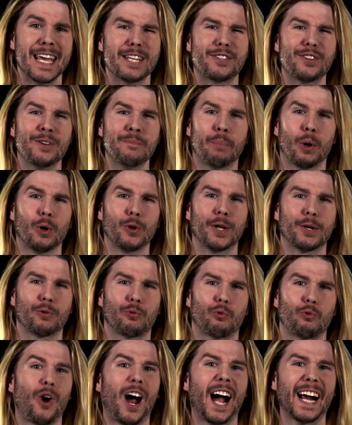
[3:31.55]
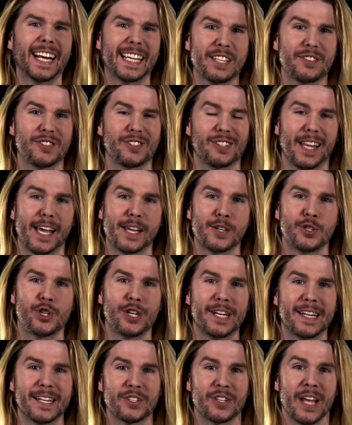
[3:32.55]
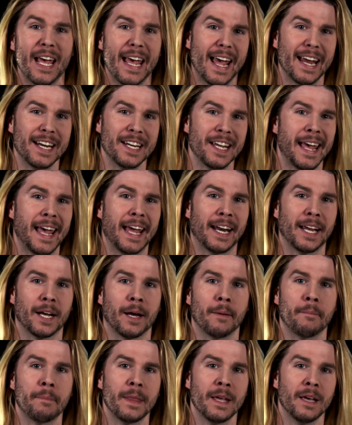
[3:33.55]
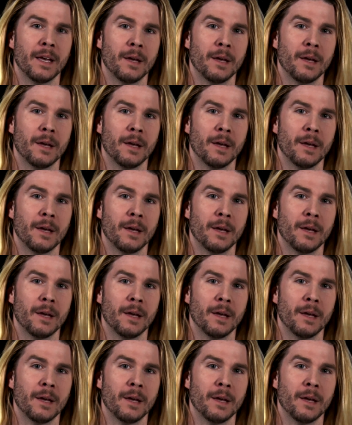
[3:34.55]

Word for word: isn't pulling rocket sled G's and hitting a